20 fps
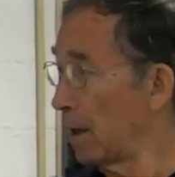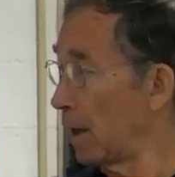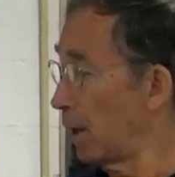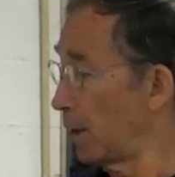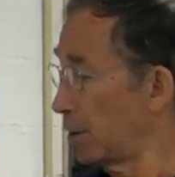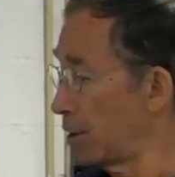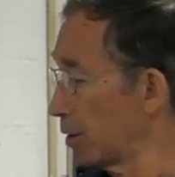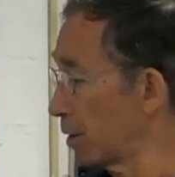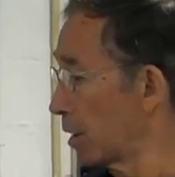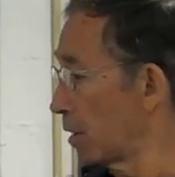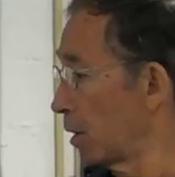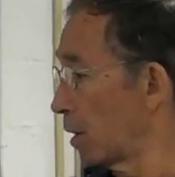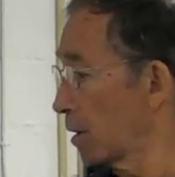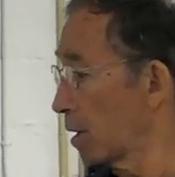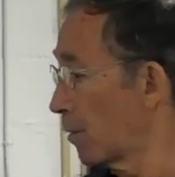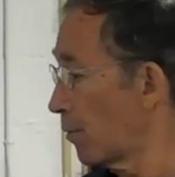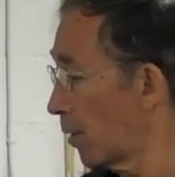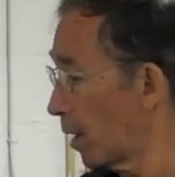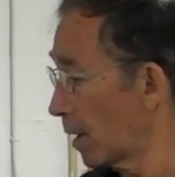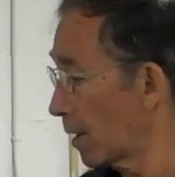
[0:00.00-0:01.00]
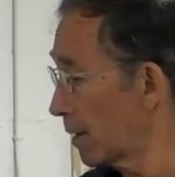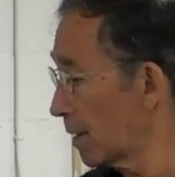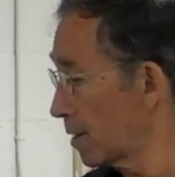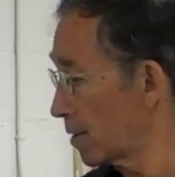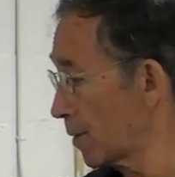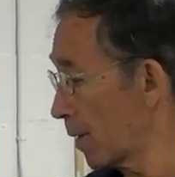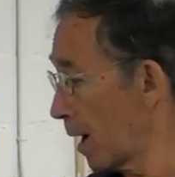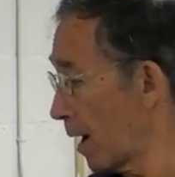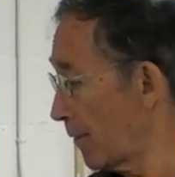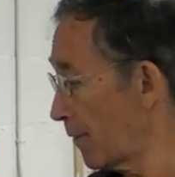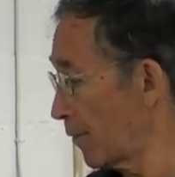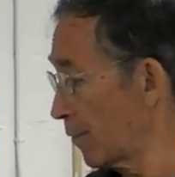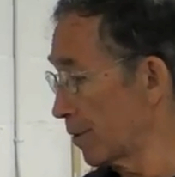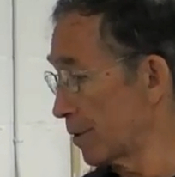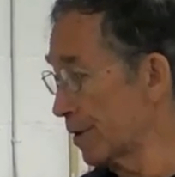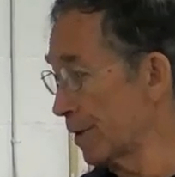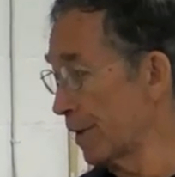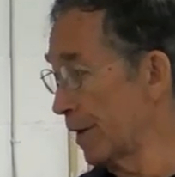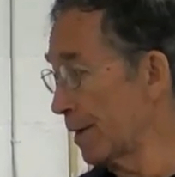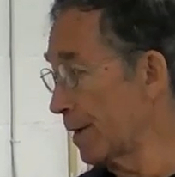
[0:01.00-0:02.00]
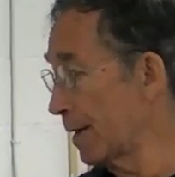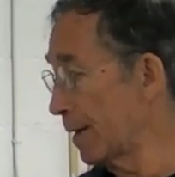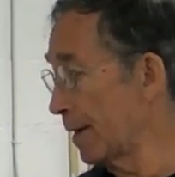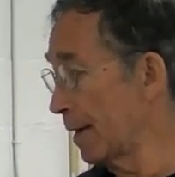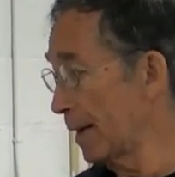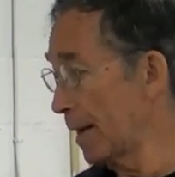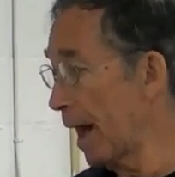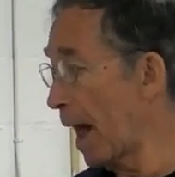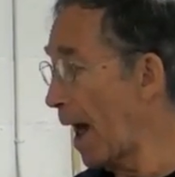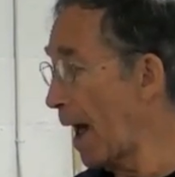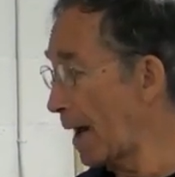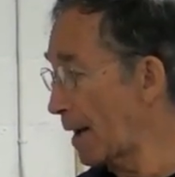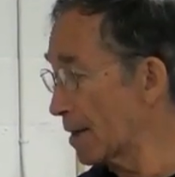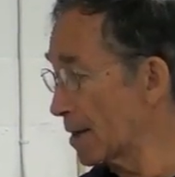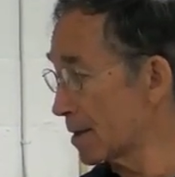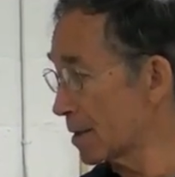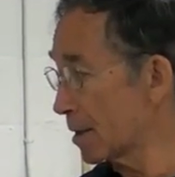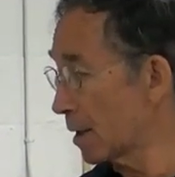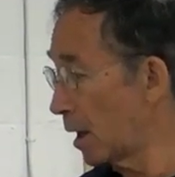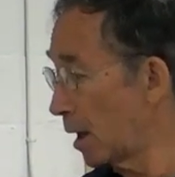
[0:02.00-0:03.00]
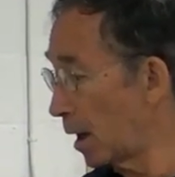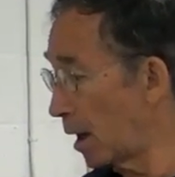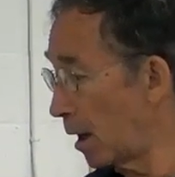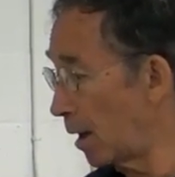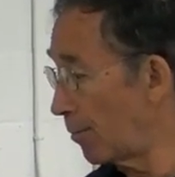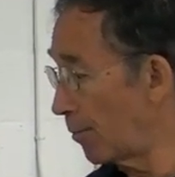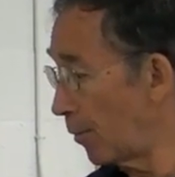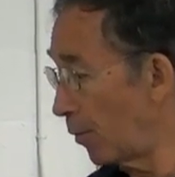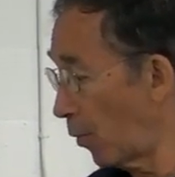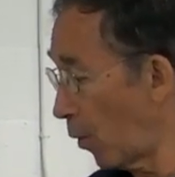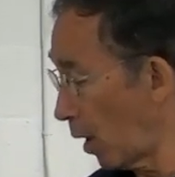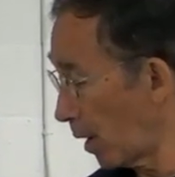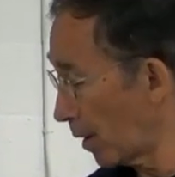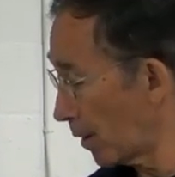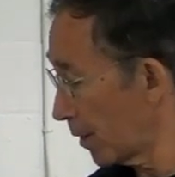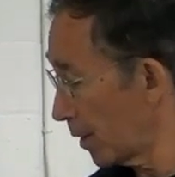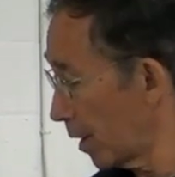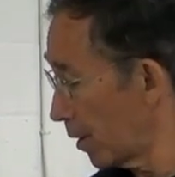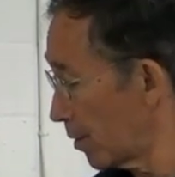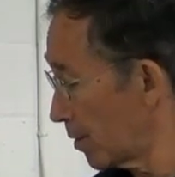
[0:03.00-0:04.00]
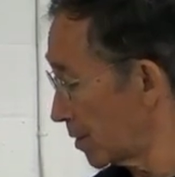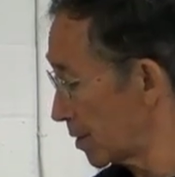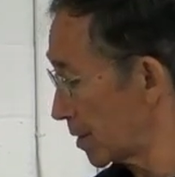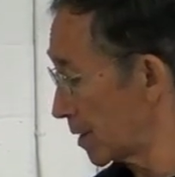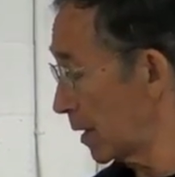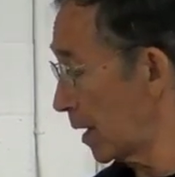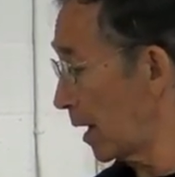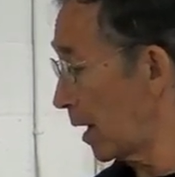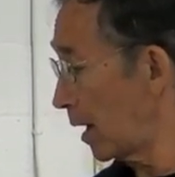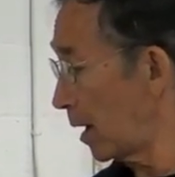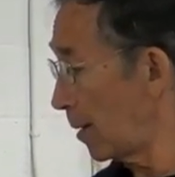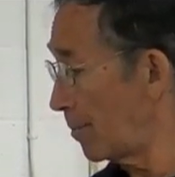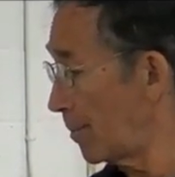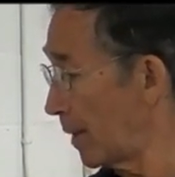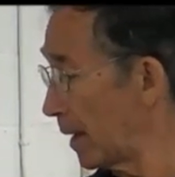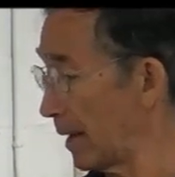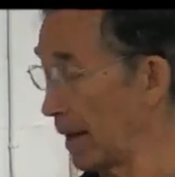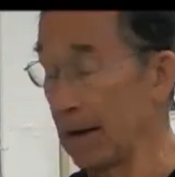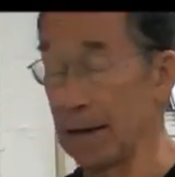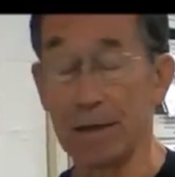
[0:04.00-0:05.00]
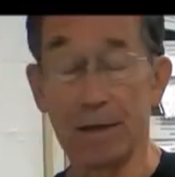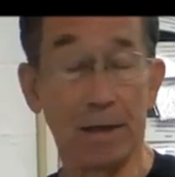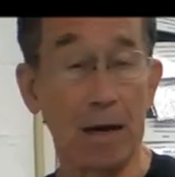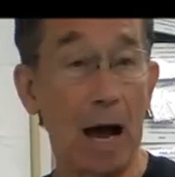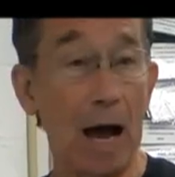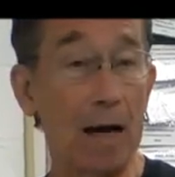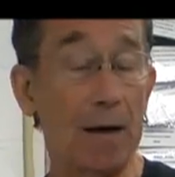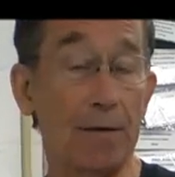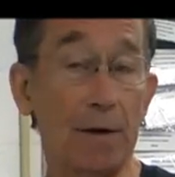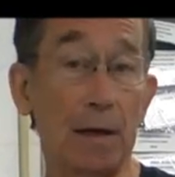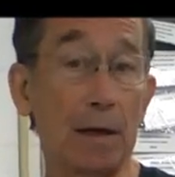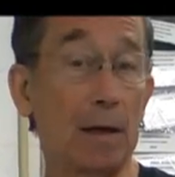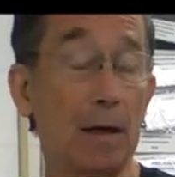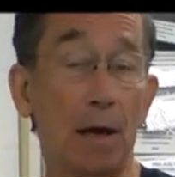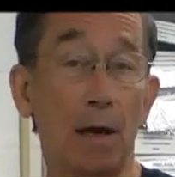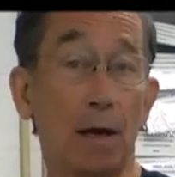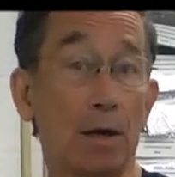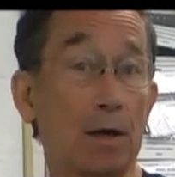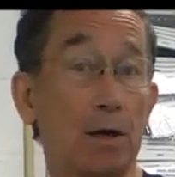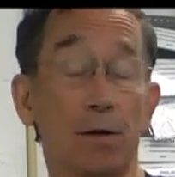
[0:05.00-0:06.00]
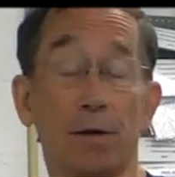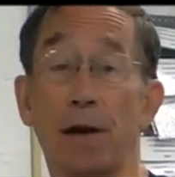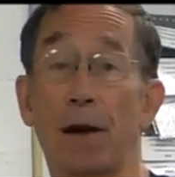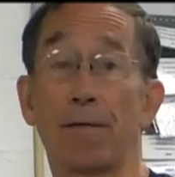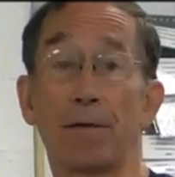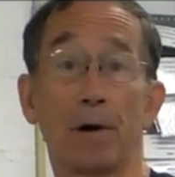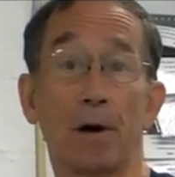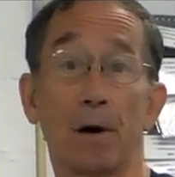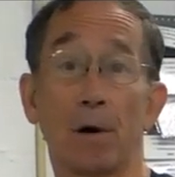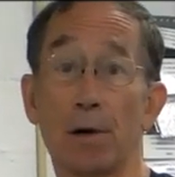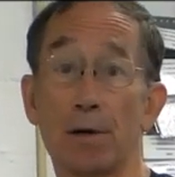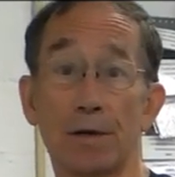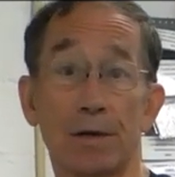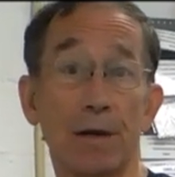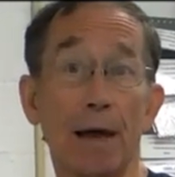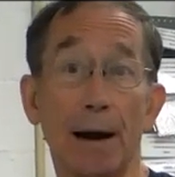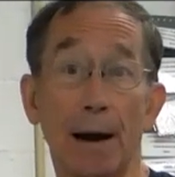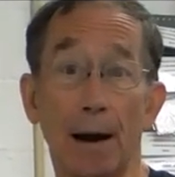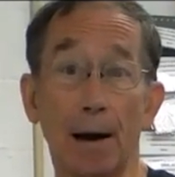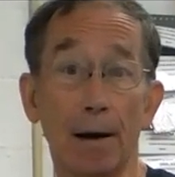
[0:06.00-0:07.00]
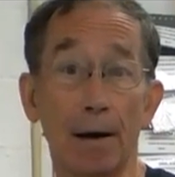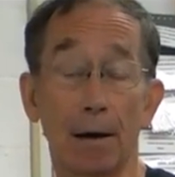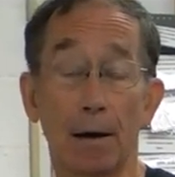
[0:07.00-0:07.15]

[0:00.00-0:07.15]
And you can look at one of these rifles that, that has um, one of those um, inside of it. You'll never know it's there.